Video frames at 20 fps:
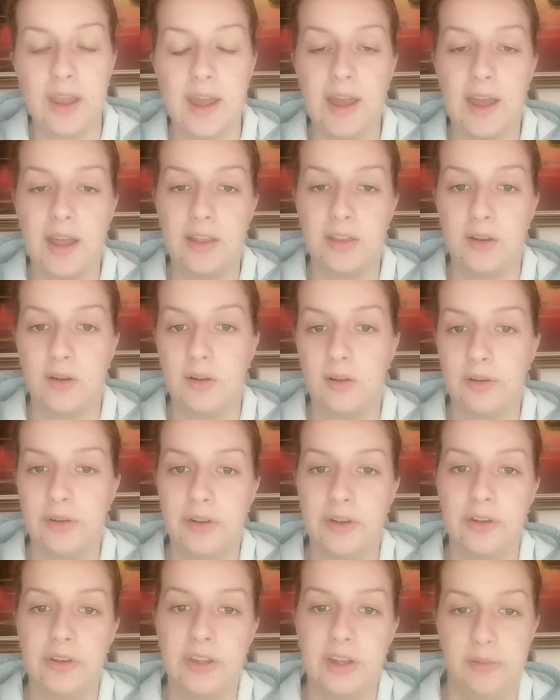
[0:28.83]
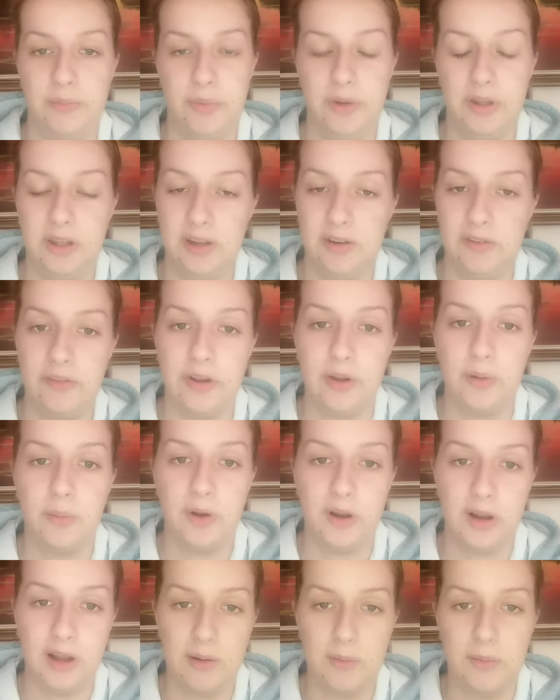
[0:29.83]
and also the specific
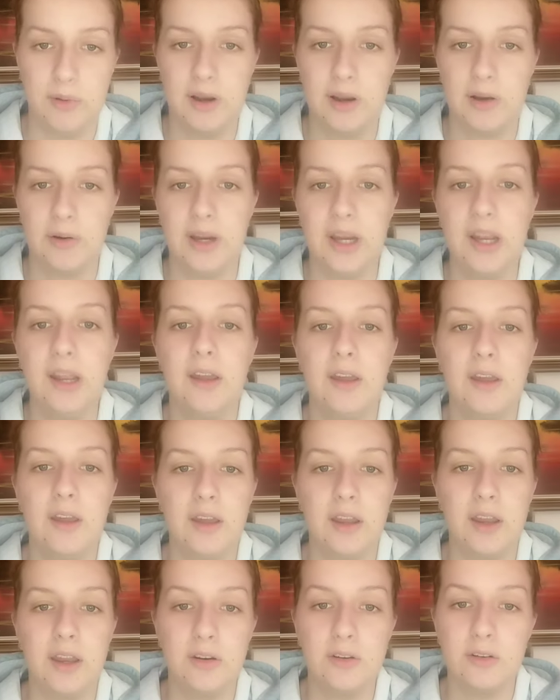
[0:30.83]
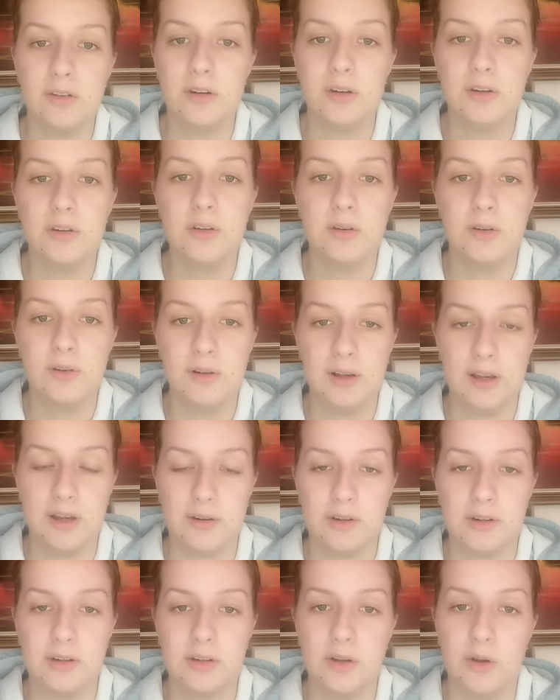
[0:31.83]
vocabulary in order to
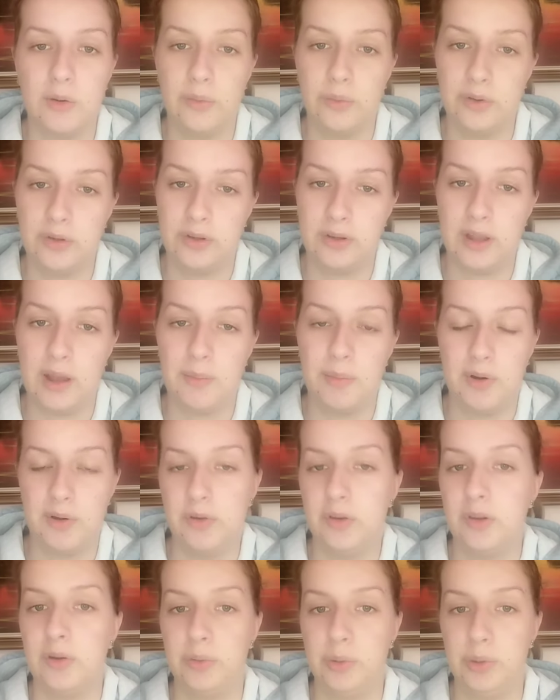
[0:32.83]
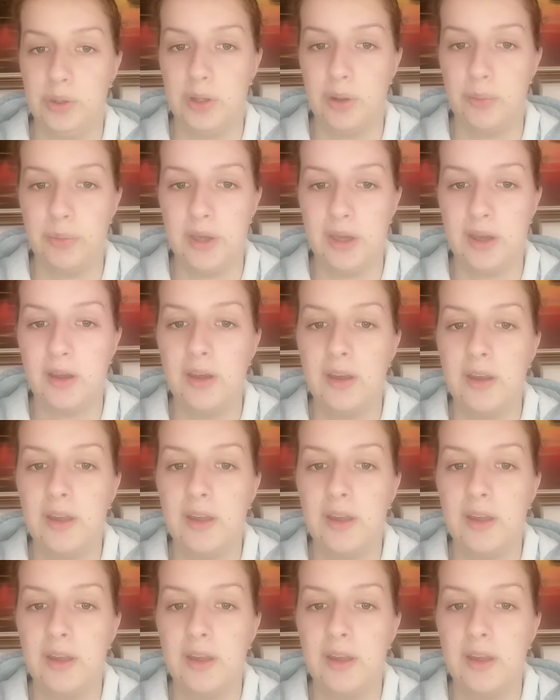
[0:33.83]
learn about those topics.